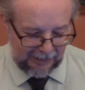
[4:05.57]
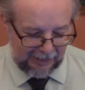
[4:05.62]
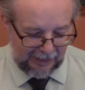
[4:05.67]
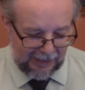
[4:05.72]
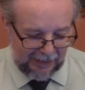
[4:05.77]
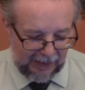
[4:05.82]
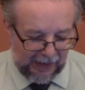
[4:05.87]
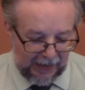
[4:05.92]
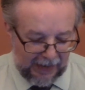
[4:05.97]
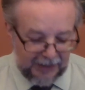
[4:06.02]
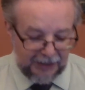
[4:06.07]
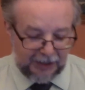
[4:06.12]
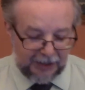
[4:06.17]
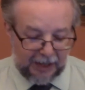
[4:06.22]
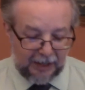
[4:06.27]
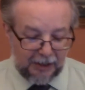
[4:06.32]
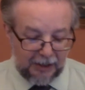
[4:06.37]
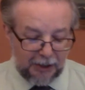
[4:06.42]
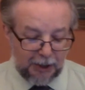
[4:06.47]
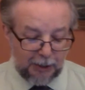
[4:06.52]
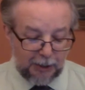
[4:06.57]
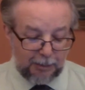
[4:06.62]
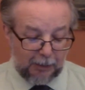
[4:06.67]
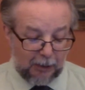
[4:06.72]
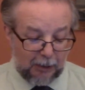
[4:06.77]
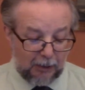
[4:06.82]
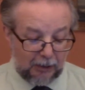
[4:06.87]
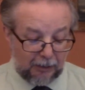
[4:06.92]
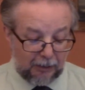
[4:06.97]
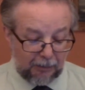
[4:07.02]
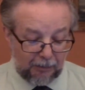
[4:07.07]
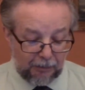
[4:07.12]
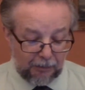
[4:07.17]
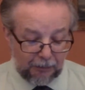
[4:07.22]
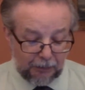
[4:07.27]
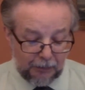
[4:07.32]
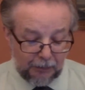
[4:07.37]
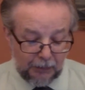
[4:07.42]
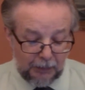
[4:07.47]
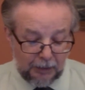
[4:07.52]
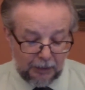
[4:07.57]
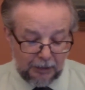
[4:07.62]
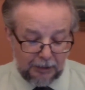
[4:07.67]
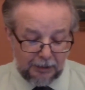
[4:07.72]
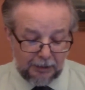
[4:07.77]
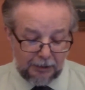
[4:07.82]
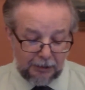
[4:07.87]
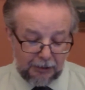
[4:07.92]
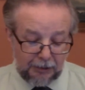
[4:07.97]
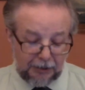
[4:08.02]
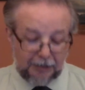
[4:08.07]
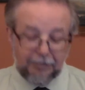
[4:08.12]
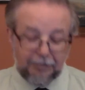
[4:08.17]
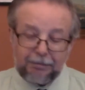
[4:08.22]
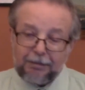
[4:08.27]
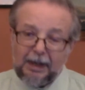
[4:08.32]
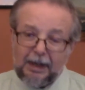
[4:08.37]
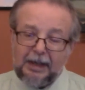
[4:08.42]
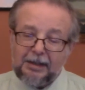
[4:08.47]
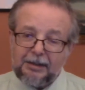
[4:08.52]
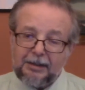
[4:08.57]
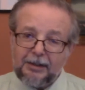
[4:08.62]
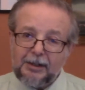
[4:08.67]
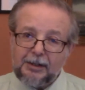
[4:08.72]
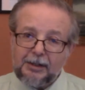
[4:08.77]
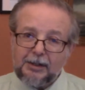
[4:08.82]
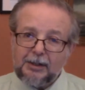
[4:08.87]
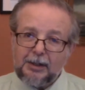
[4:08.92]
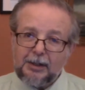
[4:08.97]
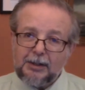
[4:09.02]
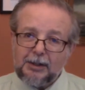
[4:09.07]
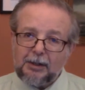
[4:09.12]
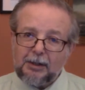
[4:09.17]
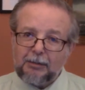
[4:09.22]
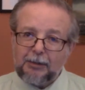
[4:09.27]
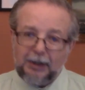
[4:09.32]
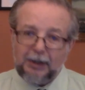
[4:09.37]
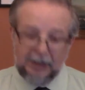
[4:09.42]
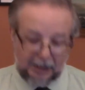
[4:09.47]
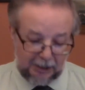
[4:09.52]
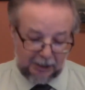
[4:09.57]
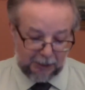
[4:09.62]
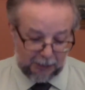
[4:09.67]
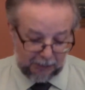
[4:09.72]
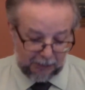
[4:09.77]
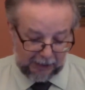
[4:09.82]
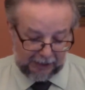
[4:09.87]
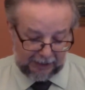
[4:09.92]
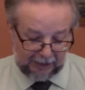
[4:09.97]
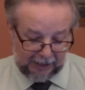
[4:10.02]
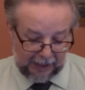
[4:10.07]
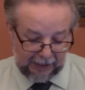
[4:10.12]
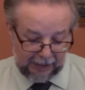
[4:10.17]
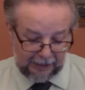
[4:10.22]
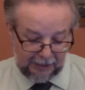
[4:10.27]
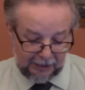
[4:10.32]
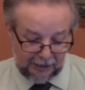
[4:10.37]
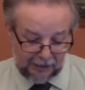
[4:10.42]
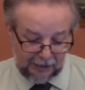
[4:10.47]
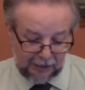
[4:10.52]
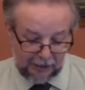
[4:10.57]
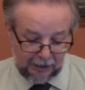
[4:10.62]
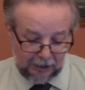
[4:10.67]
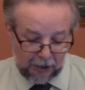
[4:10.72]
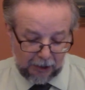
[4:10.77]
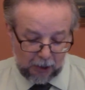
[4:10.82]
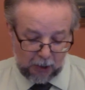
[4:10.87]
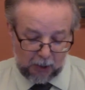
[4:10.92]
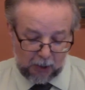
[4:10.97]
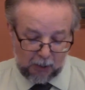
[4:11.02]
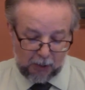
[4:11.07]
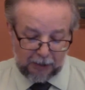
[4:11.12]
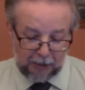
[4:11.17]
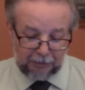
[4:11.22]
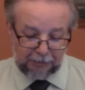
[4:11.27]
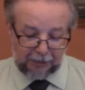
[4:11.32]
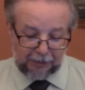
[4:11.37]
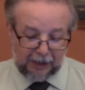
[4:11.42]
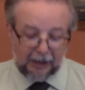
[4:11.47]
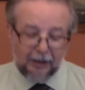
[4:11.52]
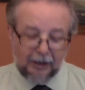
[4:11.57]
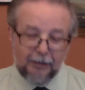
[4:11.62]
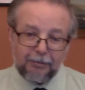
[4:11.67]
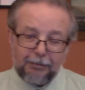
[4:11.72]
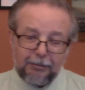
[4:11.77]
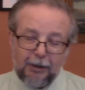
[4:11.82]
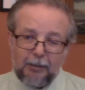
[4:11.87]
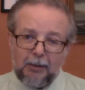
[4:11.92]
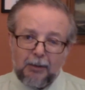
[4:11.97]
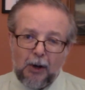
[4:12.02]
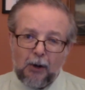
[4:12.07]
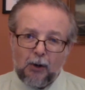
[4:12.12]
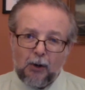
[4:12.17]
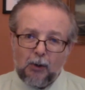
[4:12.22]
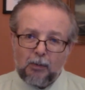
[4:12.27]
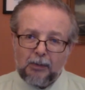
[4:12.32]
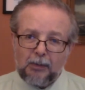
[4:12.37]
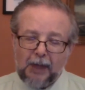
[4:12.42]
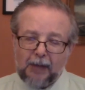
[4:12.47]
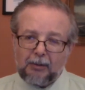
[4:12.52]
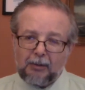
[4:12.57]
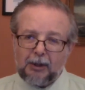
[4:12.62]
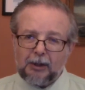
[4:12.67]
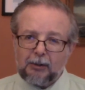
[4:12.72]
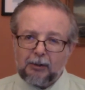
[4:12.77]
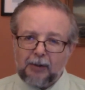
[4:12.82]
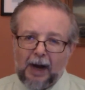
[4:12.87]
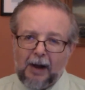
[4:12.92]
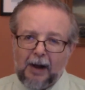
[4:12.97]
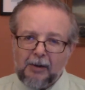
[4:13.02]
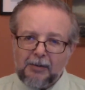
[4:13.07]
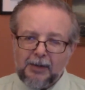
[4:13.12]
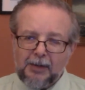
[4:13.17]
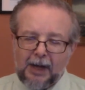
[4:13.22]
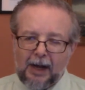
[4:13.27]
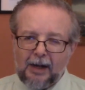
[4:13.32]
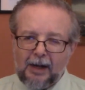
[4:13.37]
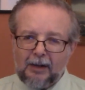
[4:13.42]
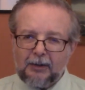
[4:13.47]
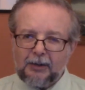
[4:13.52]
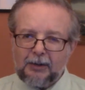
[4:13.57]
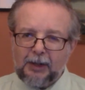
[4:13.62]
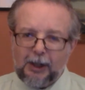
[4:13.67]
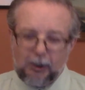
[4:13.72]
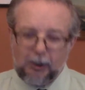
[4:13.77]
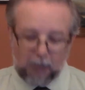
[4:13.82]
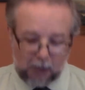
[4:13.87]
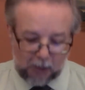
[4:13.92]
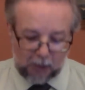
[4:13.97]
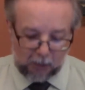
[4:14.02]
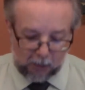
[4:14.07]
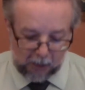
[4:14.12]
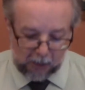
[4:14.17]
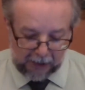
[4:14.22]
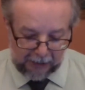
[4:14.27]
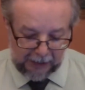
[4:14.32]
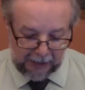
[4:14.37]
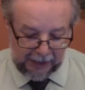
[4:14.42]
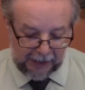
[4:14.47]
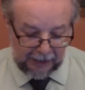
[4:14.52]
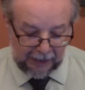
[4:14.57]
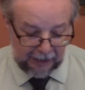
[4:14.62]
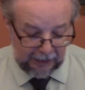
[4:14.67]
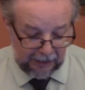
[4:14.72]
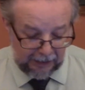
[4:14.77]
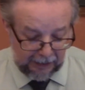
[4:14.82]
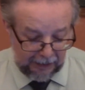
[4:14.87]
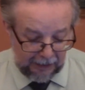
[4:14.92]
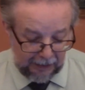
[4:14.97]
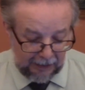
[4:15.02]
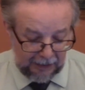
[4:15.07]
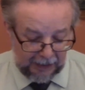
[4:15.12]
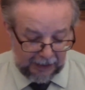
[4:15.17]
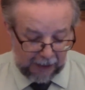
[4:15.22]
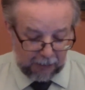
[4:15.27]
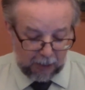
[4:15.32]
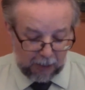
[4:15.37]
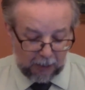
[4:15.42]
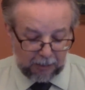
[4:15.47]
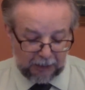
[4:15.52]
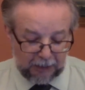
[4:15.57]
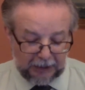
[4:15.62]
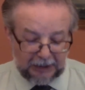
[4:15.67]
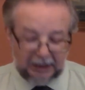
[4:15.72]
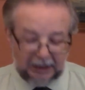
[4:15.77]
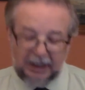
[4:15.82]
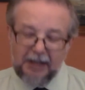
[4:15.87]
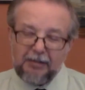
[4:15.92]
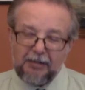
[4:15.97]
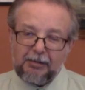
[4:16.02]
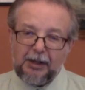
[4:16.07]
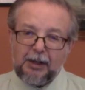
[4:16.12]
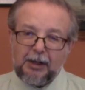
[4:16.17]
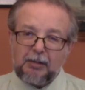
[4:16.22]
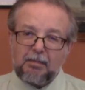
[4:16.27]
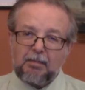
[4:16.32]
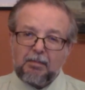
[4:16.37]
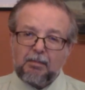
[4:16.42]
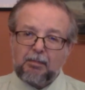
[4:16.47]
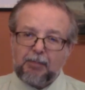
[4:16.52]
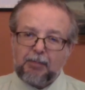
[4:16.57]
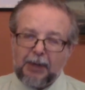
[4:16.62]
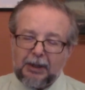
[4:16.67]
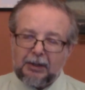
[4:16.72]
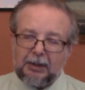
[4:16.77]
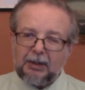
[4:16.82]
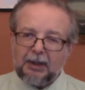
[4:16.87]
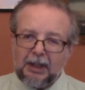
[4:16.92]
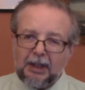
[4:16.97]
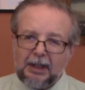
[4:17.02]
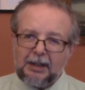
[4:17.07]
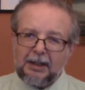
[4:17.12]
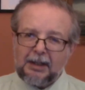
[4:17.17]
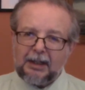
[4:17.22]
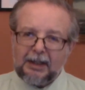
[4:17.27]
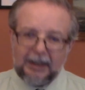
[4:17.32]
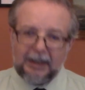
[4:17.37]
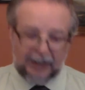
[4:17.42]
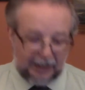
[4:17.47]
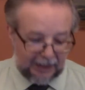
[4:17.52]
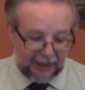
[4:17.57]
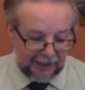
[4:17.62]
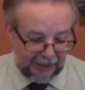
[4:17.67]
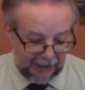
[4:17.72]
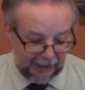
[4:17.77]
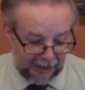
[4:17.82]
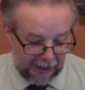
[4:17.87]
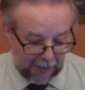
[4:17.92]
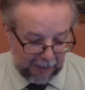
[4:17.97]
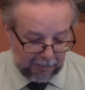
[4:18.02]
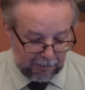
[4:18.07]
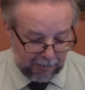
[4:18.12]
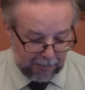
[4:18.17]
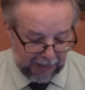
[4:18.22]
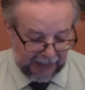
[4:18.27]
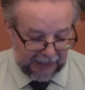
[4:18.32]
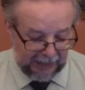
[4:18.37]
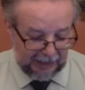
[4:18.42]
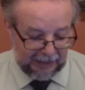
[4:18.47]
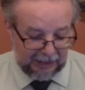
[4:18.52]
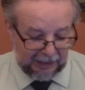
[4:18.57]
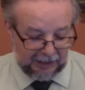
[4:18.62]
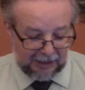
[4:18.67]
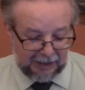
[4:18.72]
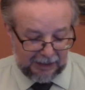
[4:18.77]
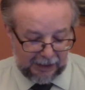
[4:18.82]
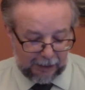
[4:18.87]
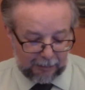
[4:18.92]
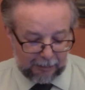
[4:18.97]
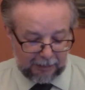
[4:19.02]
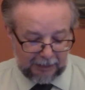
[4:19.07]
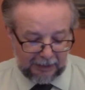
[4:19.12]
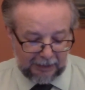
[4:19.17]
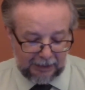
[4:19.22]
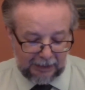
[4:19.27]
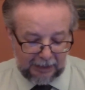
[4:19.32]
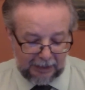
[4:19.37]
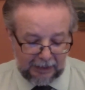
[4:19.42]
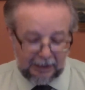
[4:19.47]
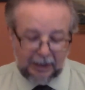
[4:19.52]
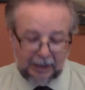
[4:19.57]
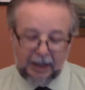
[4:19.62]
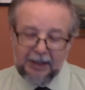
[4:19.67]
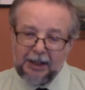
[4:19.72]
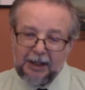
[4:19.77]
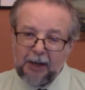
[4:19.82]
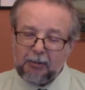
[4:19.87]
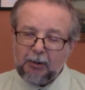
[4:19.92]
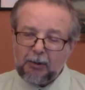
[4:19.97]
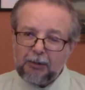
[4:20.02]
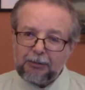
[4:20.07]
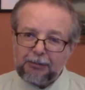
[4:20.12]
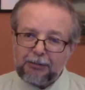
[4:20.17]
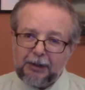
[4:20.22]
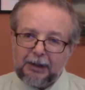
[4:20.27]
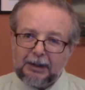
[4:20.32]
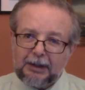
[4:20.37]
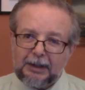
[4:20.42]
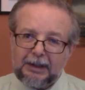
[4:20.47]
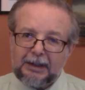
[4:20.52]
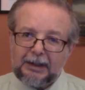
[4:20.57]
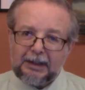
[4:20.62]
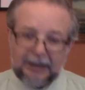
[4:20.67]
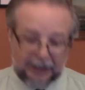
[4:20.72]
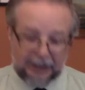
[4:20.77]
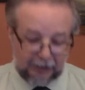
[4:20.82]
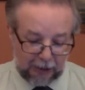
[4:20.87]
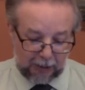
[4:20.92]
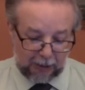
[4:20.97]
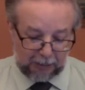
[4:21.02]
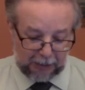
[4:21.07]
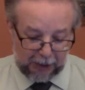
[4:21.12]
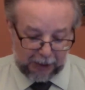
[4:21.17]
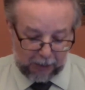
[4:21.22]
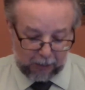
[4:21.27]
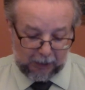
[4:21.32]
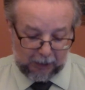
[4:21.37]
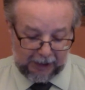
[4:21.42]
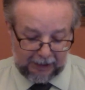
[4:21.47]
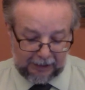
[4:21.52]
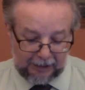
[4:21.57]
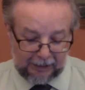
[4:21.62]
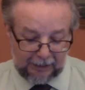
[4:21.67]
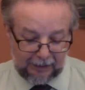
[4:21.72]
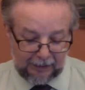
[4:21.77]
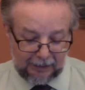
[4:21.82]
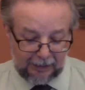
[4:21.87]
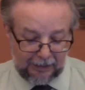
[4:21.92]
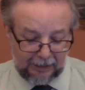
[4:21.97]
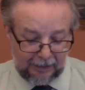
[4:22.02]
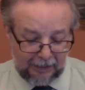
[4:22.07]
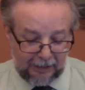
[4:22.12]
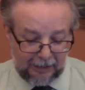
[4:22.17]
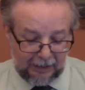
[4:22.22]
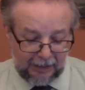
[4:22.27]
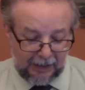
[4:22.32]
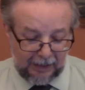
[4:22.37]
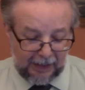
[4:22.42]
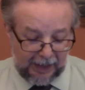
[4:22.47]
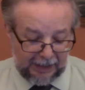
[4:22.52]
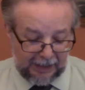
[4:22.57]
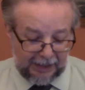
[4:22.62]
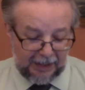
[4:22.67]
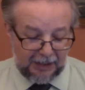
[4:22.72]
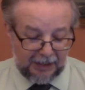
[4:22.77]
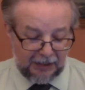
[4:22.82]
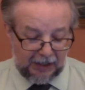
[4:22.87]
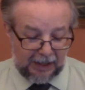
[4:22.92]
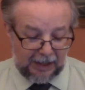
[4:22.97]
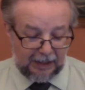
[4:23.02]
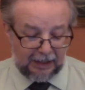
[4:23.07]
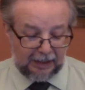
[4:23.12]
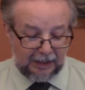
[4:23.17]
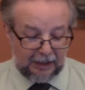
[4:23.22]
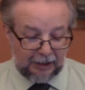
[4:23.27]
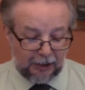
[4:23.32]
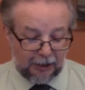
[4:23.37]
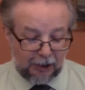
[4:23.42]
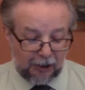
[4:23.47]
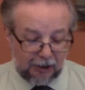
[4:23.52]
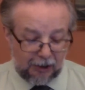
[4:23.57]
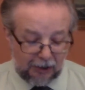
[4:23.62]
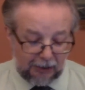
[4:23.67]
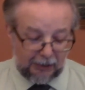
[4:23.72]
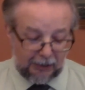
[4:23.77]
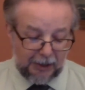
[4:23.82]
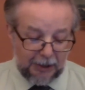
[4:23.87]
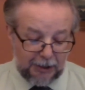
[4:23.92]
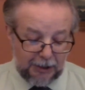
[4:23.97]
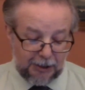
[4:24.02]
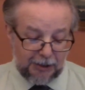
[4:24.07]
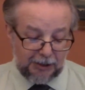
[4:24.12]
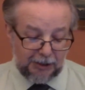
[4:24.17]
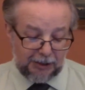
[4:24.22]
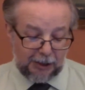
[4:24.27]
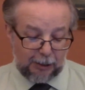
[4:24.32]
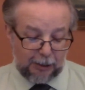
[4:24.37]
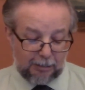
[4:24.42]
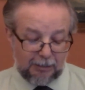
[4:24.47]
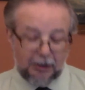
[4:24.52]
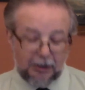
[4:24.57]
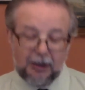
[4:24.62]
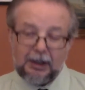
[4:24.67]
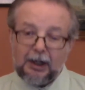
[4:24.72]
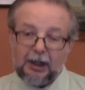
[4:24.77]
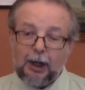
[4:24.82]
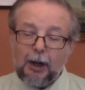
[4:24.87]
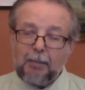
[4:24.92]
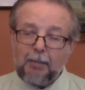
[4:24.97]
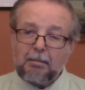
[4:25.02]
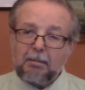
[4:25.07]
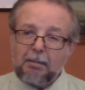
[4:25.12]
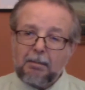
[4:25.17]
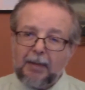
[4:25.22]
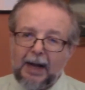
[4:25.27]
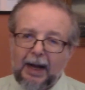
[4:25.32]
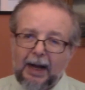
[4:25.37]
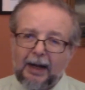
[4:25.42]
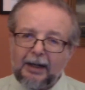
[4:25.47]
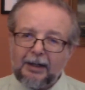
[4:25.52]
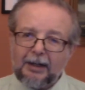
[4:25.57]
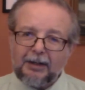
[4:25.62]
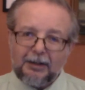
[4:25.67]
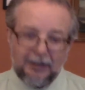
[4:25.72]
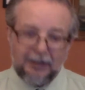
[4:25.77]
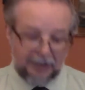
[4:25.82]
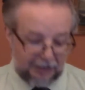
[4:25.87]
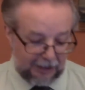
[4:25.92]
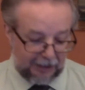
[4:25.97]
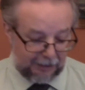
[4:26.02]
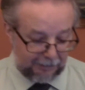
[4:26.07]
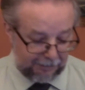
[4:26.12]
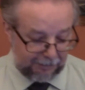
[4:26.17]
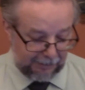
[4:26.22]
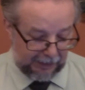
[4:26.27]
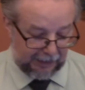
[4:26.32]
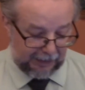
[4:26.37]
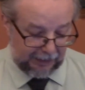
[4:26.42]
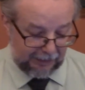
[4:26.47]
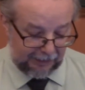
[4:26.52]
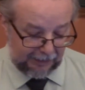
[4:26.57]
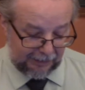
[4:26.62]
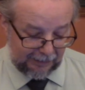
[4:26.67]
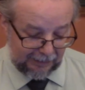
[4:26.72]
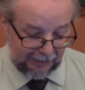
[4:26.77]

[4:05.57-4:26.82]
Isaiah spoke to the faithlessness of the Israelites, who were far from home. They were ground down. They were weary. They were believing bitterly that God had abandoned them, and they were feeling terribly weak. And Isaiah encourages them to come back to their faith.